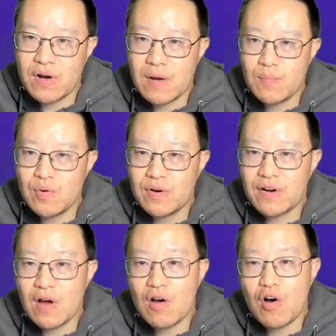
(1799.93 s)
numbers
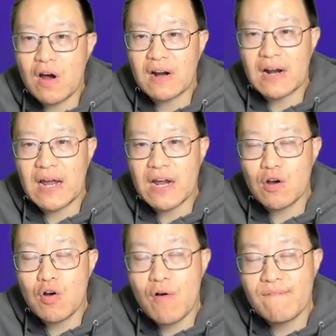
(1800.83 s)
are on layer